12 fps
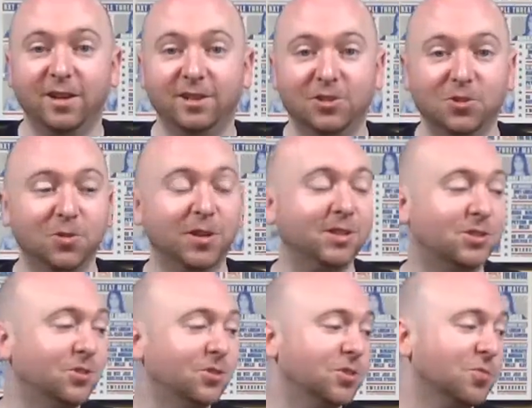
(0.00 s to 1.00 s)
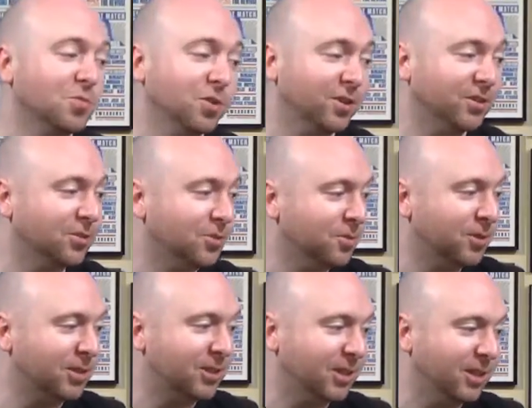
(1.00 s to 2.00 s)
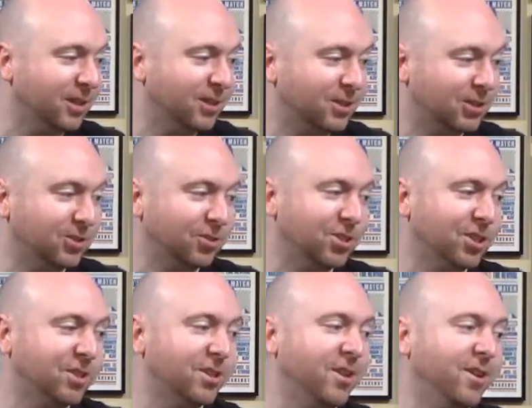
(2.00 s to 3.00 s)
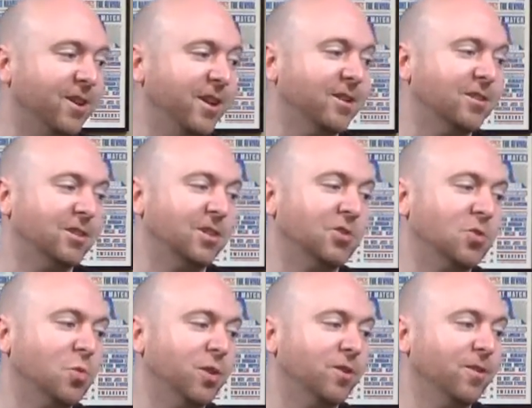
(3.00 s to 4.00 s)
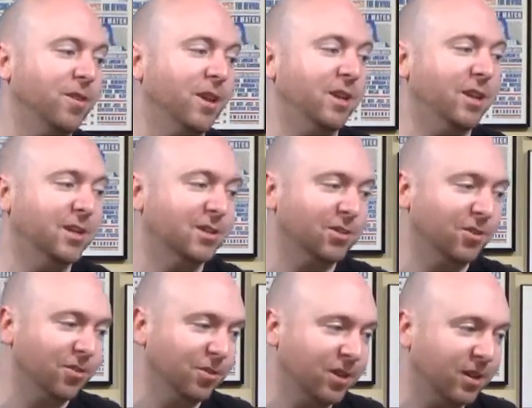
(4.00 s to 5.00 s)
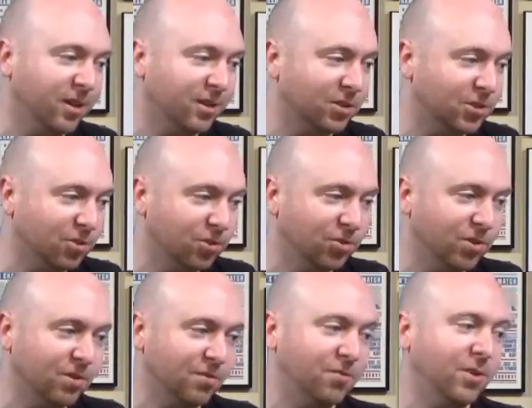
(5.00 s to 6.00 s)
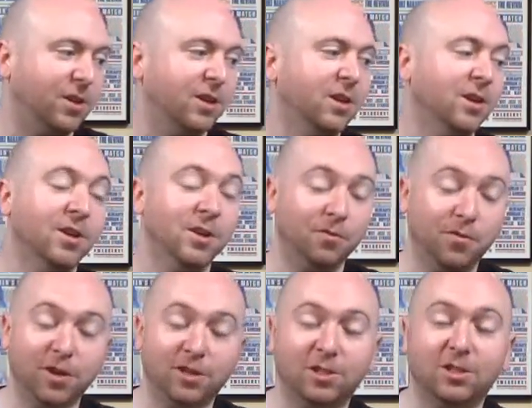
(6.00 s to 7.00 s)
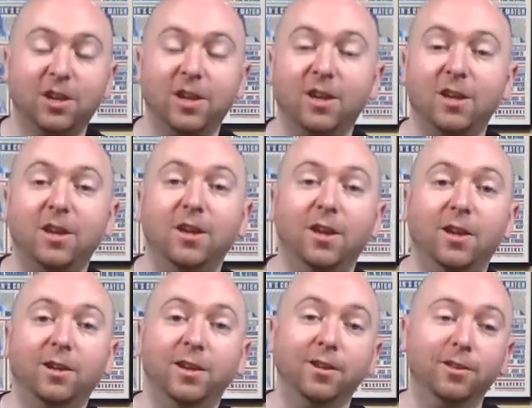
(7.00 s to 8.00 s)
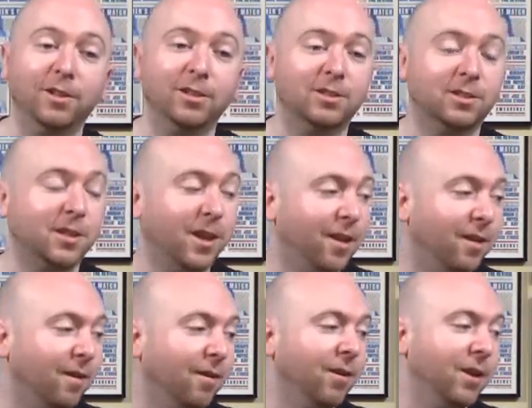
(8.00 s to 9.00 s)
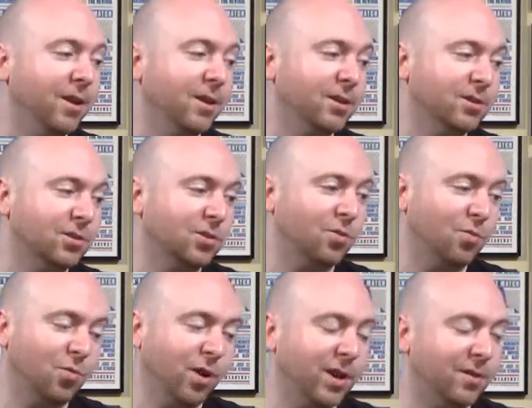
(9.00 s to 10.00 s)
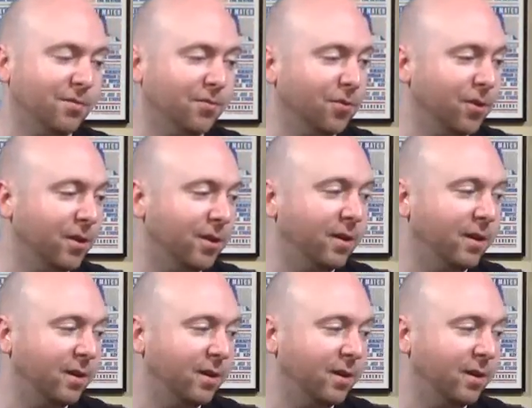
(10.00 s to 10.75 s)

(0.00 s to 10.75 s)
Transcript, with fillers: So into some real news, Sanjay Dutt announced on Twitter that he has undergone surgery to fix an Achilles tear in his right foot.